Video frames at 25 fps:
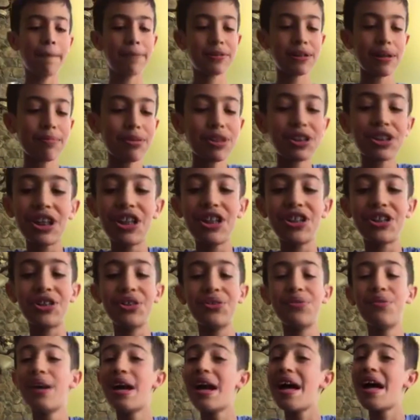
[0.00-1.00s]
so I'm just gonna
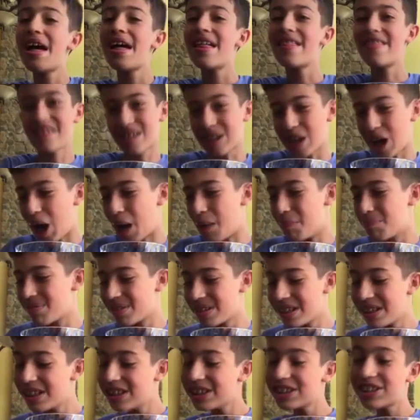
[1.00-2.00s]
do the cup.
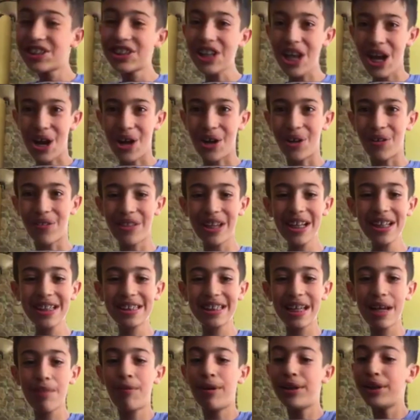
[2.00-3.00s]
So they
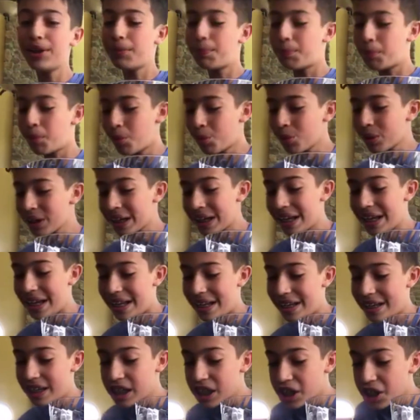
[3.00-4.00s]
said when you pour it
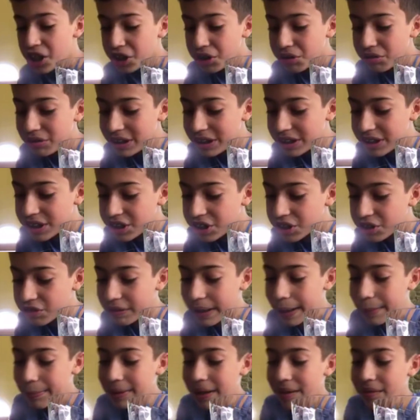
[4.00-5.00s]
in, you need to
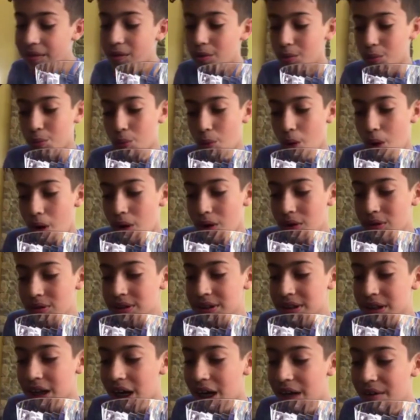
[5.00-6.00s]
scrape down the
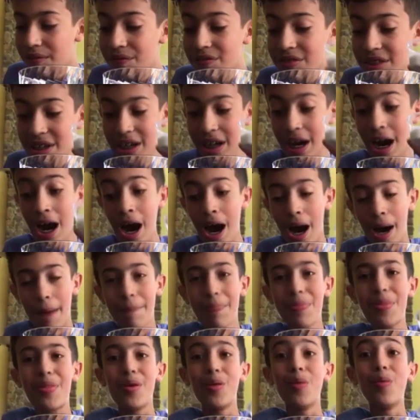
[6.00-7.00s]
walls of the cup,
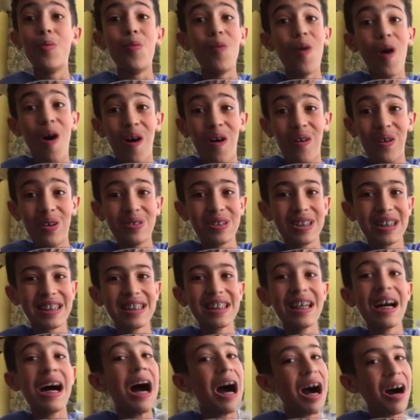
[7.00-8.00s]

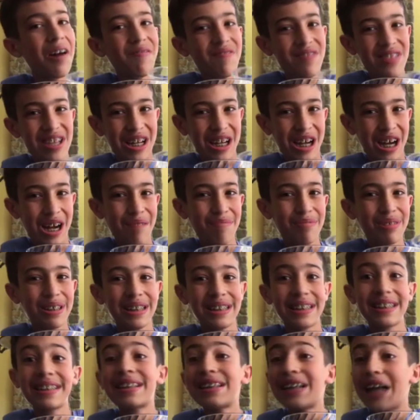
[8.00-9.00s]
because
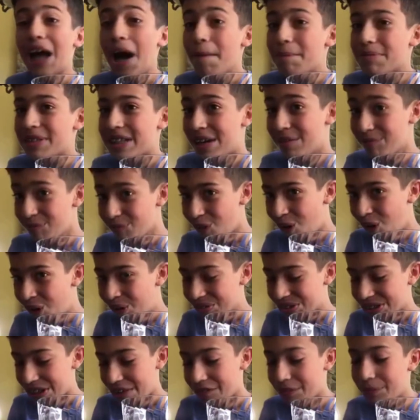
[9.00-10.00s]
cups have
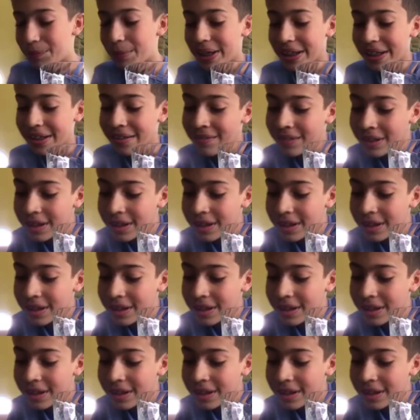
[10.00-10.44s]
walls, everybody.